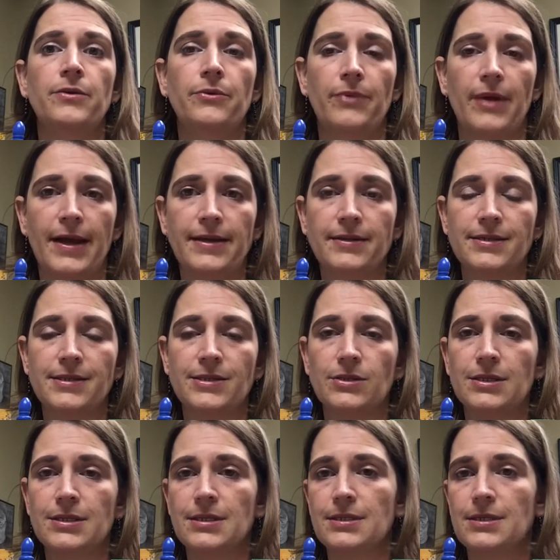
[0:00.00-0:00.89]
Right? So
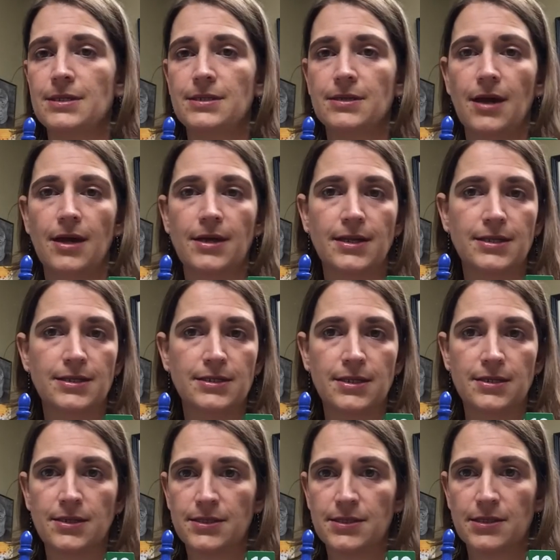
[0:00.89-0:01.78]
this does not
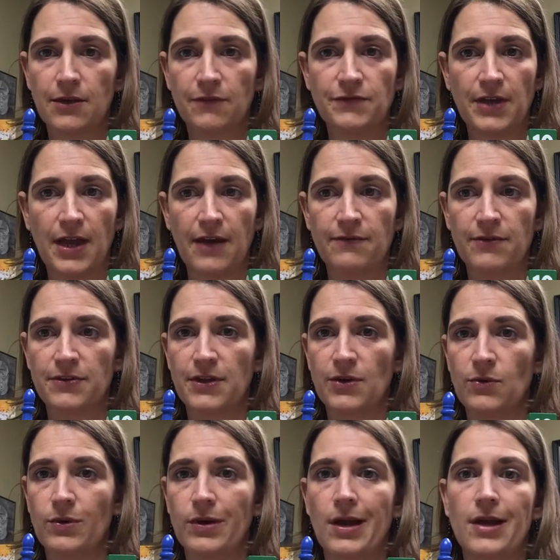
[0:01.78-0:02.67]
extend itself to
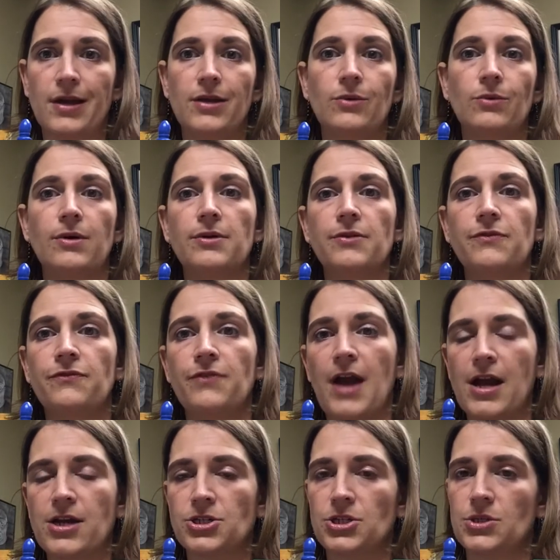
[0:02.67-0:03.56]
everything. We're not going to work with
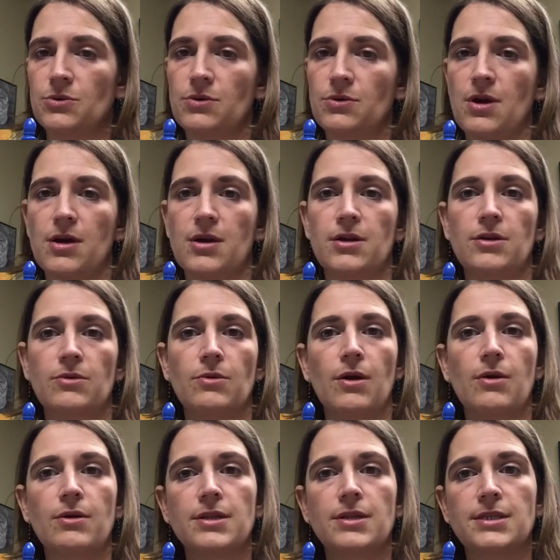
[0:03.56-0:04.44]
fractions. We're not going to
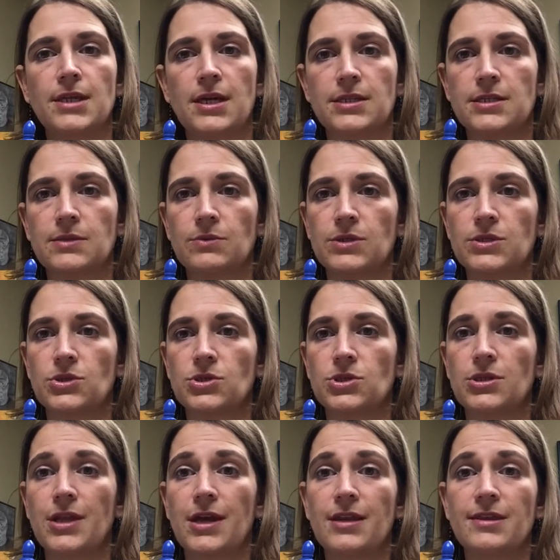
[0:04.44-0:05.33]
work with decimals. There's
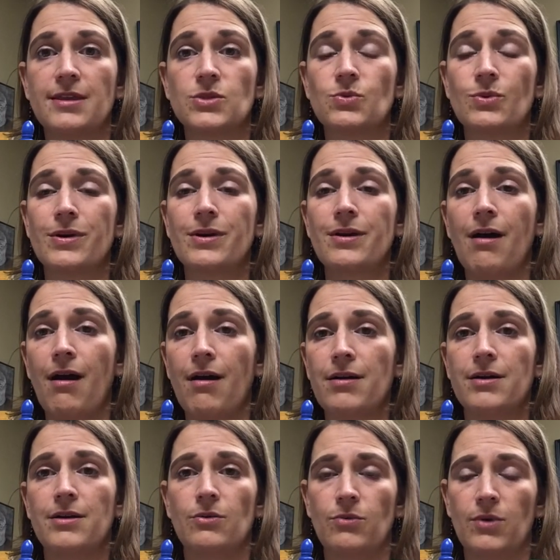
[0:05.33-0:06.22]
a lot of things we're not
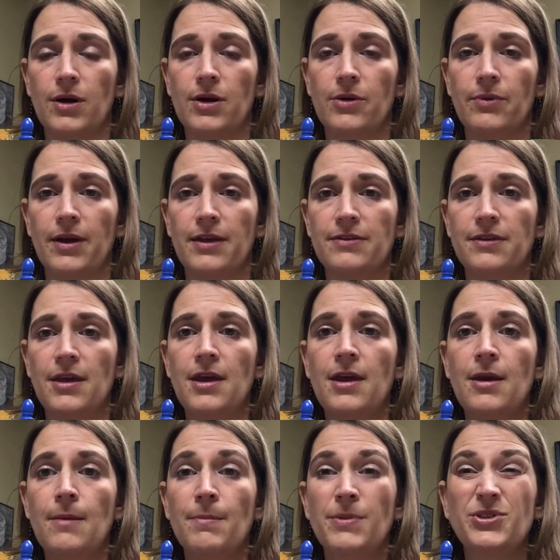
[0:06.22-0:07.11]
going to work with,
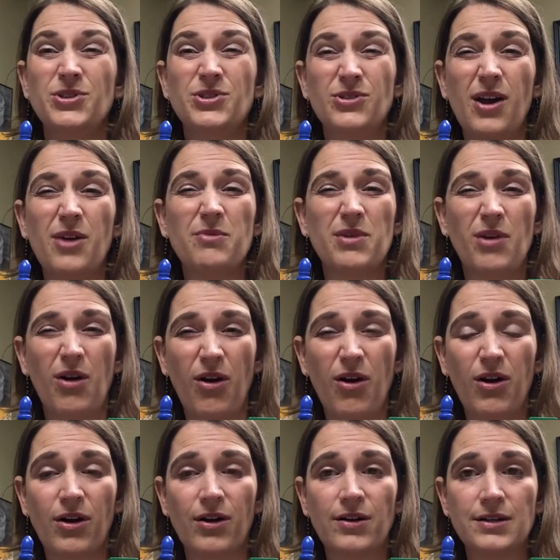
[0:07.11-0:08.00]
but there's a lot we
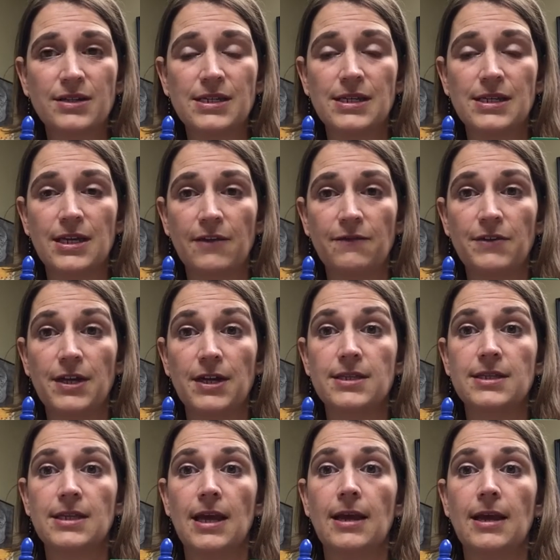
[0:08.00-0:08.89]
are to give
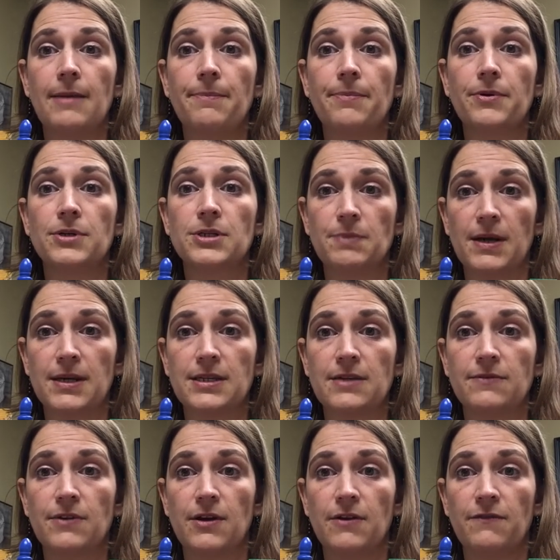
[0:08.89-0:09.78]
kids a
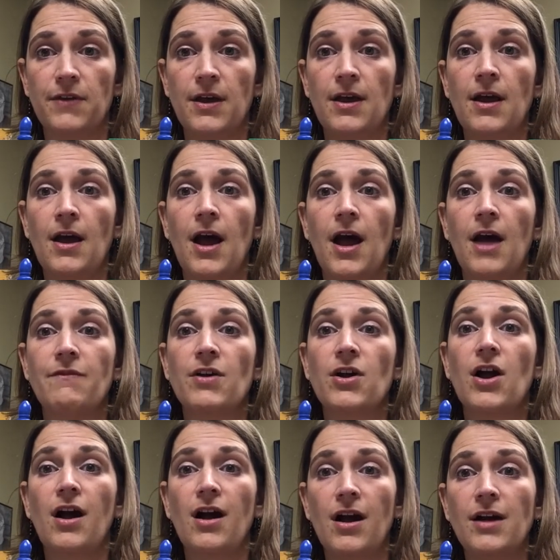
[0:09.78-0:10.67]
perspective of a
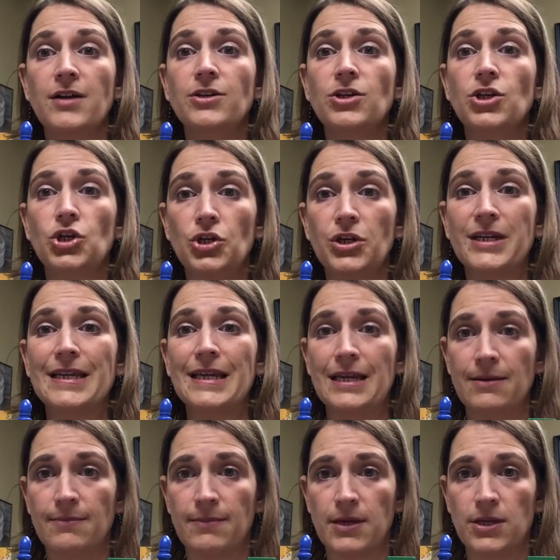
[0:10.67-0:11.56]
concrete
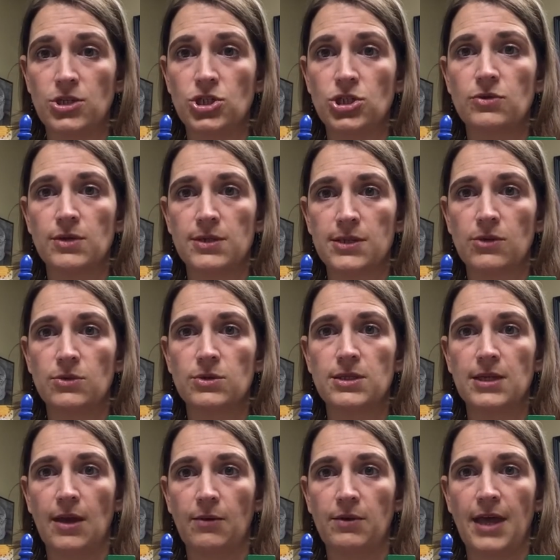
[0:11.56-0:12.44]
image to
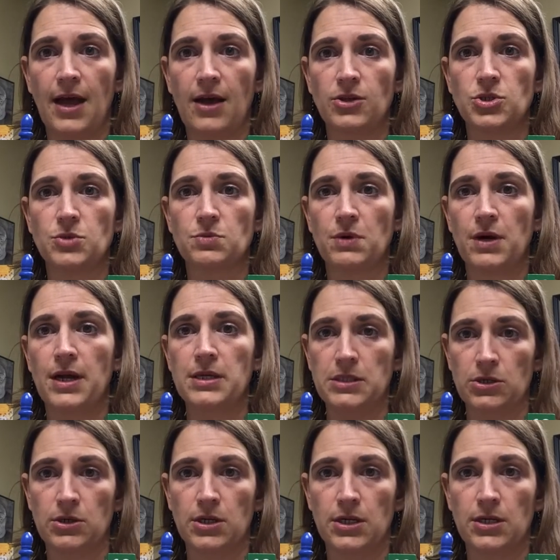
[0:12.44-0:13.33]
associate with algebra as
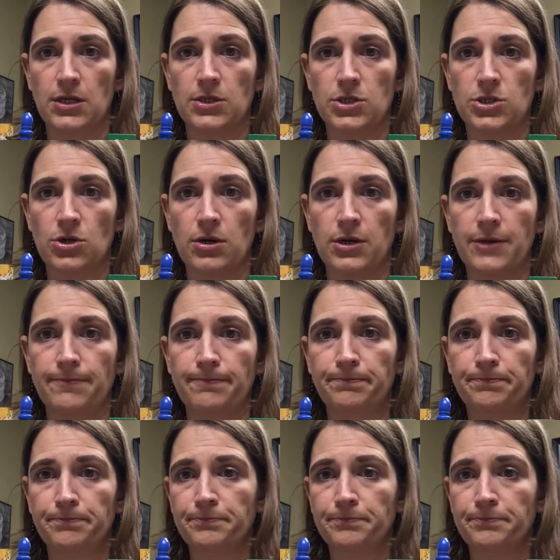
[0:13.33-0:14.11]
they're getting started.